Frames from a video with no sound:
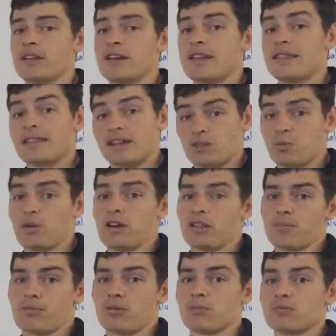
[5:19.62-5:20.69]
That's one of
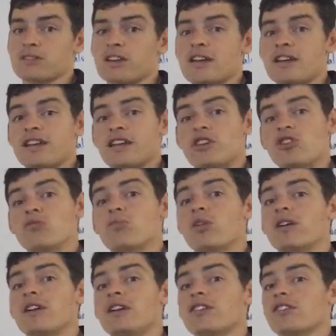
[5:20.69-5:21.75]
the problems. Now you
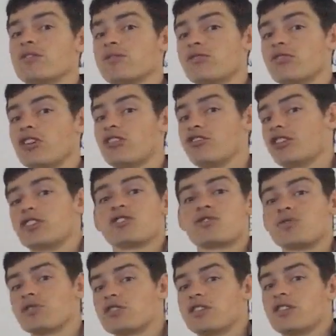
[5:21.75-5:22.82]
might need to adjust
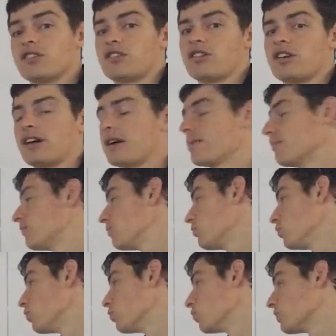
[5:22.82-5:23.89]

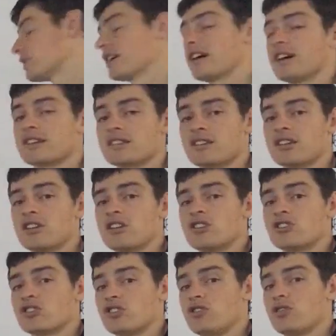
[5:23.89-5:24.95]
your task
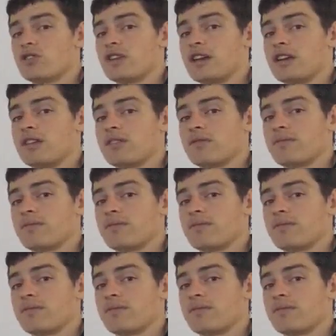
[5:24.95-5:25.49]
so you can